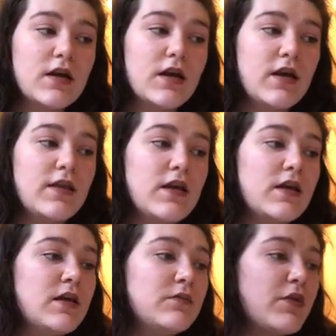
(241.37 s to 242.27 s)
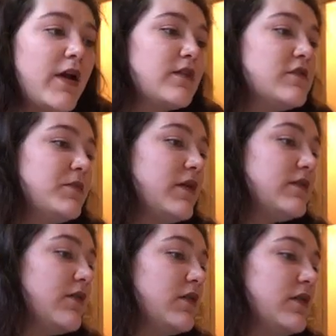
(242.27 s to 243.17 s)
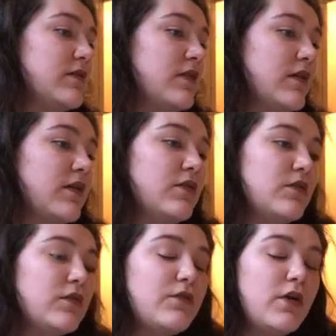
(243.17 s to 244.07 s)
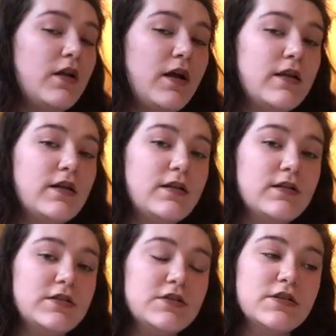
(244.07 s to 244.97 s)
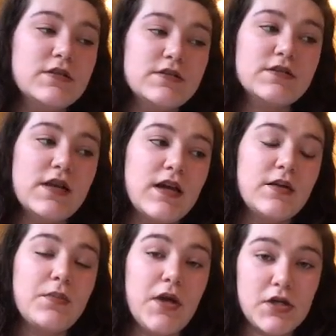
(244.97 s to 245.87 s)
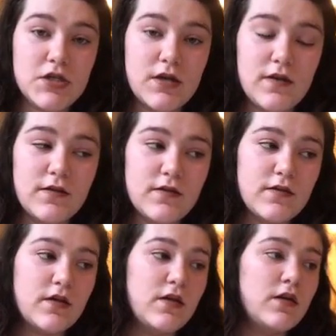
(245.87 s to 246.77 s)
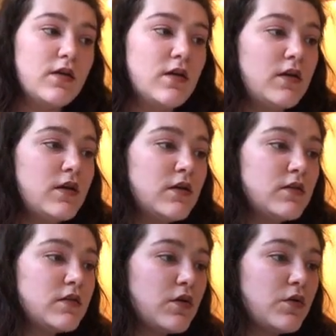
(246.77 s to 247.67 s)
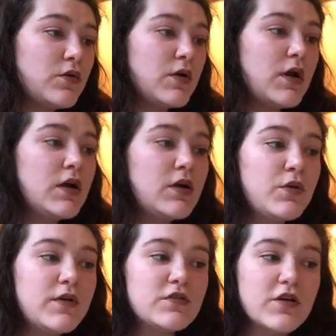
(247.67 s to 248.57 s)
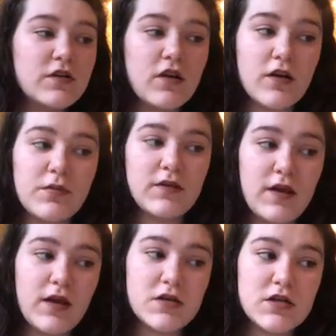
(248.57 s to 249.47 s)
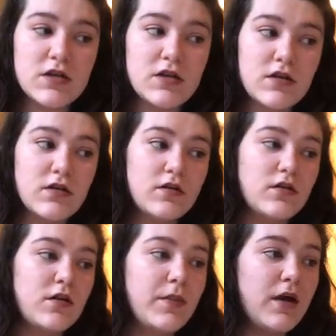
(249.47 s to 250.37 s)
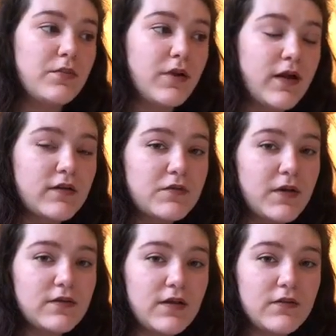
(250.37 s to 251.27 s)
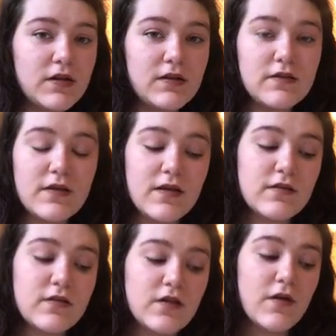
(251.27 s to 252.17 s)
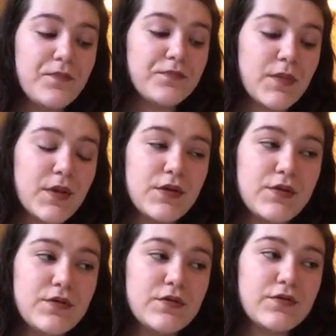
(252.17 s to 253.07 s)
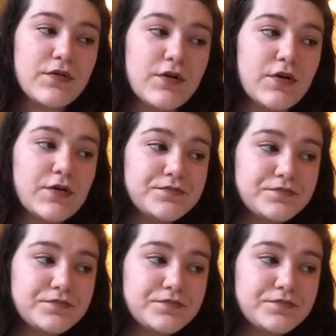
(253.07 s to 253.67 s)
and then practice-based evidence includes frontline clinicians and patients. So with strict documentation about practice-based evidence, that's used for